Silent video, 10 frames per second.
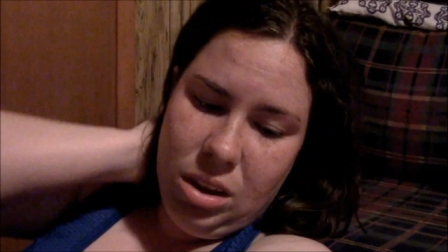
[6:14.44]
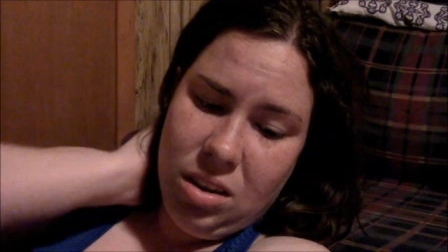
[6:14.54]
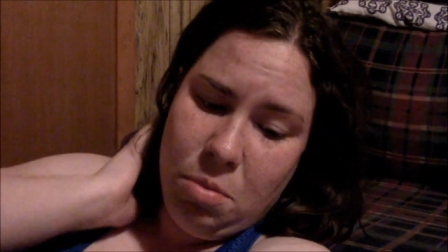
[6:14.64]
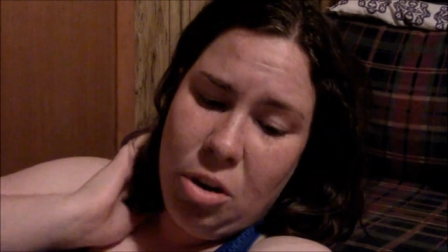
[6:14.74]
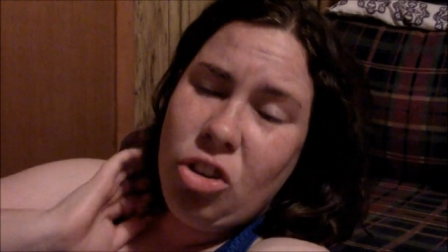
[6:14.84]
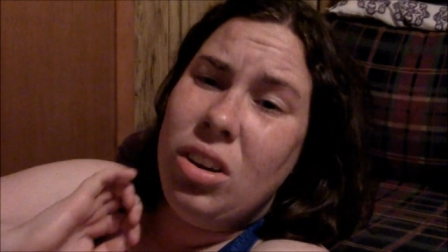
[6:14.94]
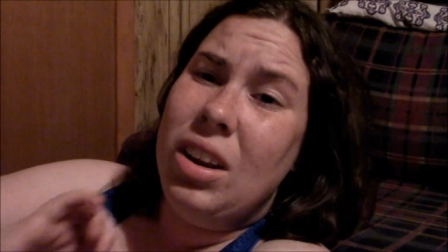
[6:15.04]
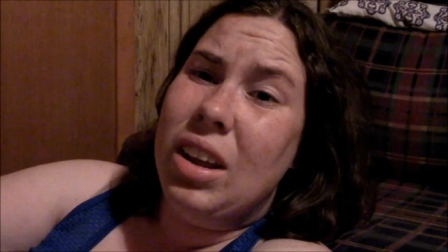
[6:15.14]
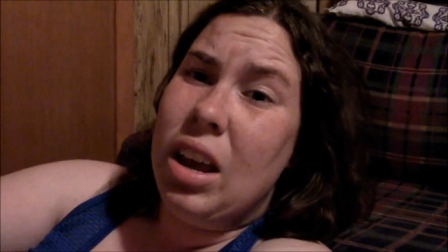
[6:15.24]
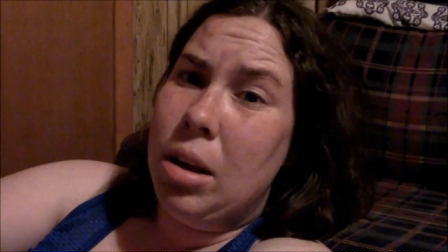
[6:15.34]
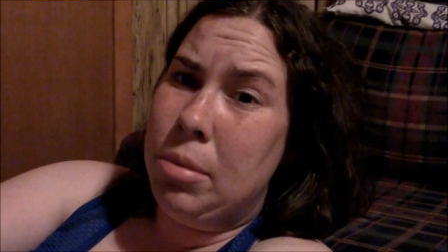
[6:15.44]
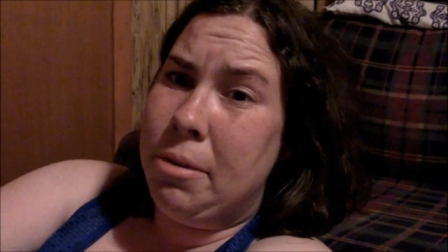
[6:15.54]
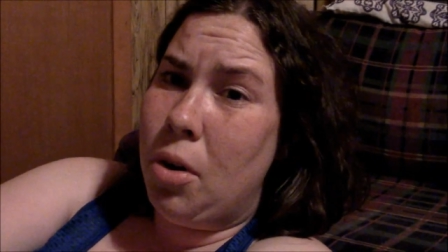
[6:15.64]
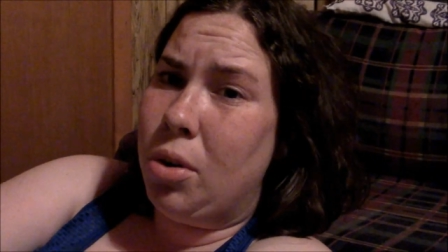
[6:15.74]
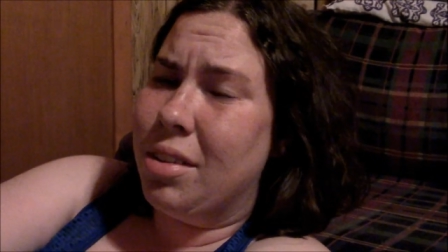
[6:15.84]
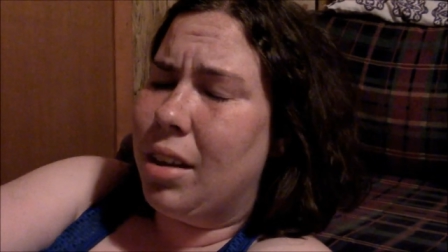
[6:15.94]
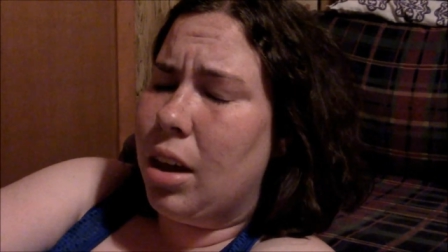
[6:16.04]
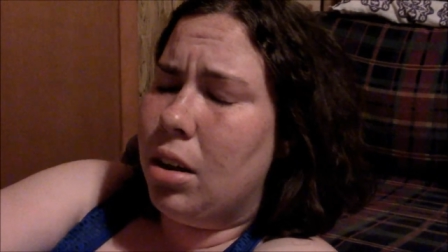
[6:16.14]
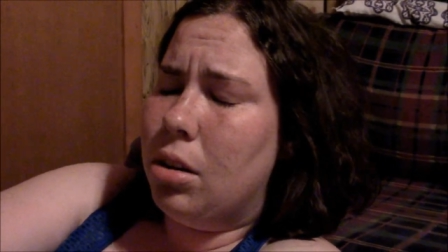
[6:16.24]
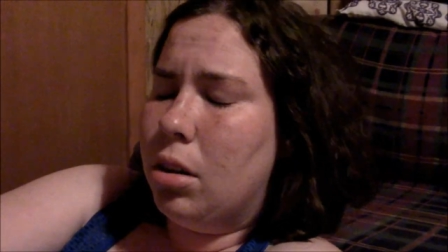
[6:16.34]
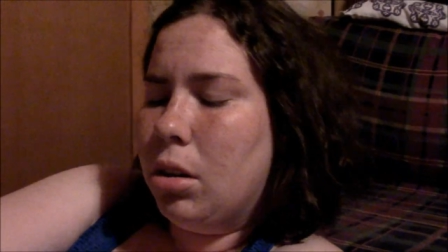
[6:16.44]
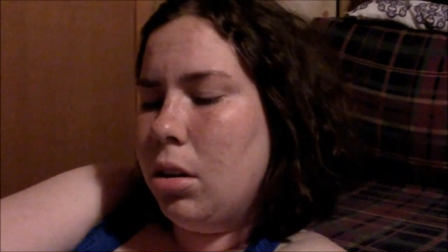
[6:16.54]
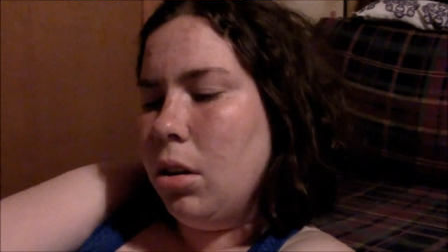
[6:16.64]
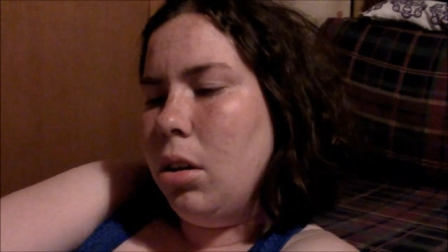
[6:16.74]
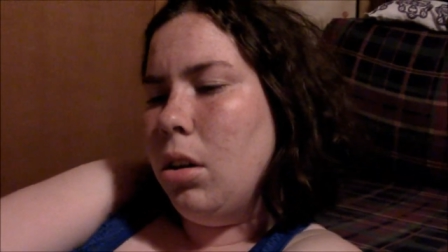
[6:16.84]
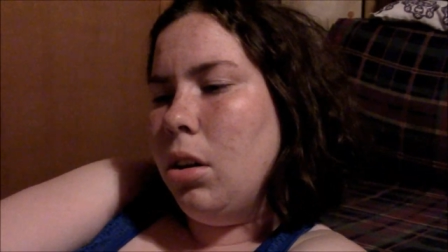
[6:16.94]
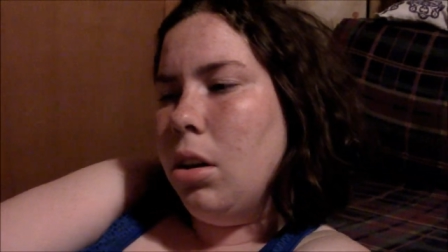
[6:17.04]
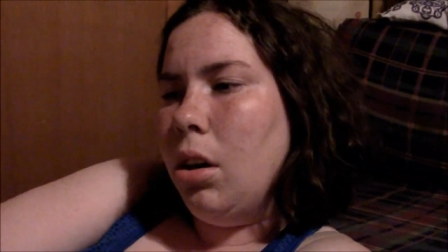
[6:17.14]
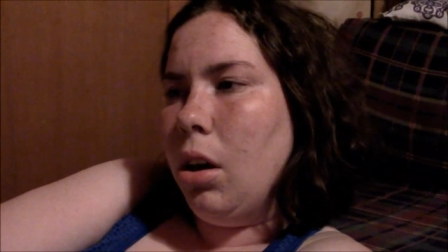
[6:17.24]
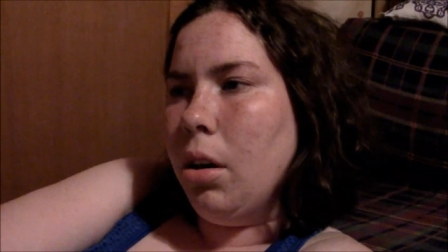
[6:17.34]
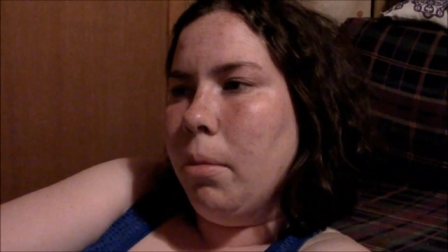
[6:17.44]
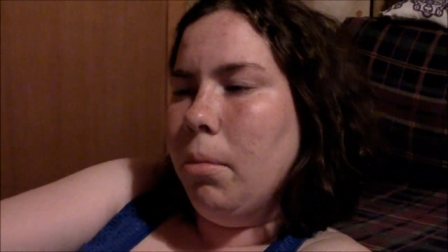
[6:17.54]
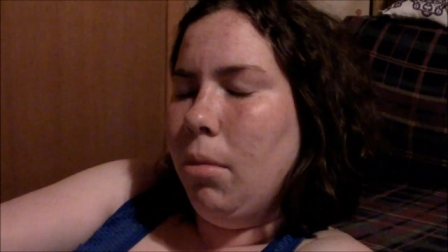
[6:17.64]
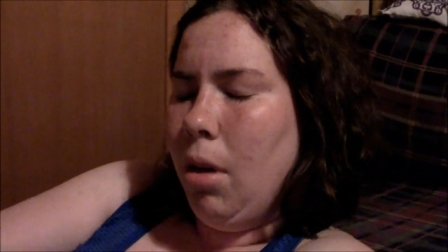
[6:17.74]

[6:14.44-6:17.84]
Especially need to get him to focus again. Sorry,